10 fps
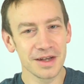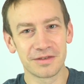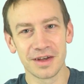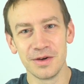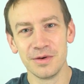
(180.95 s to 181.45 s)

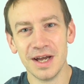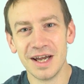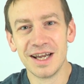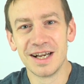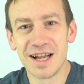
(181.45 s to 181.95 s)
So
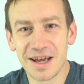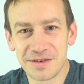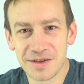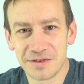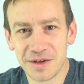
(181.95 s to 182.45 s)

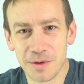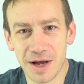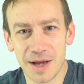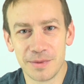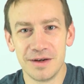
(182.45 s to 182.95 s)
let's just see
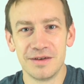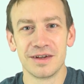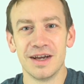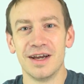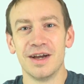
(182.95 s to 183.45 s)
what happens.